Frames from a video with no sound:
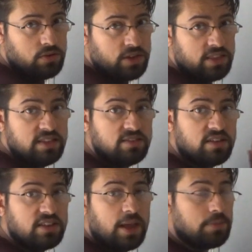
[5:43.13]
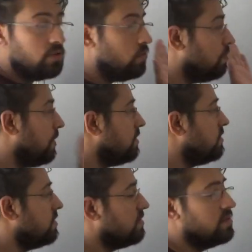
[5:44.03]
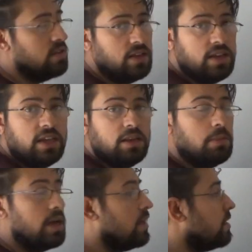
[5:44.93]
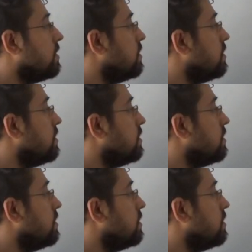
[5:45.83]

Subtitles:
Okay, these are the absolute basics in math.